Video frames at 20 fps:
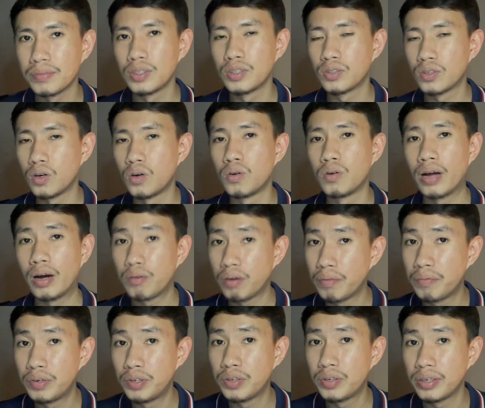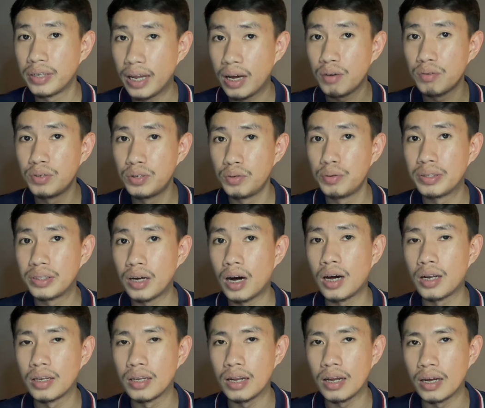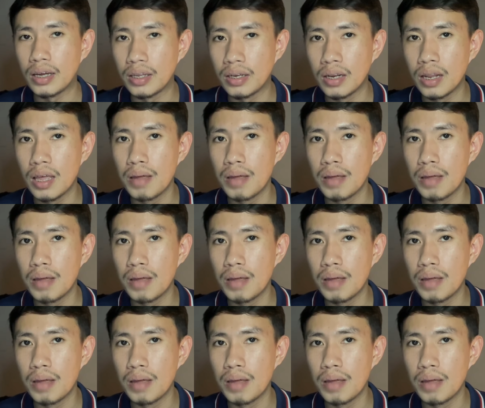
So, however, you can now do it online.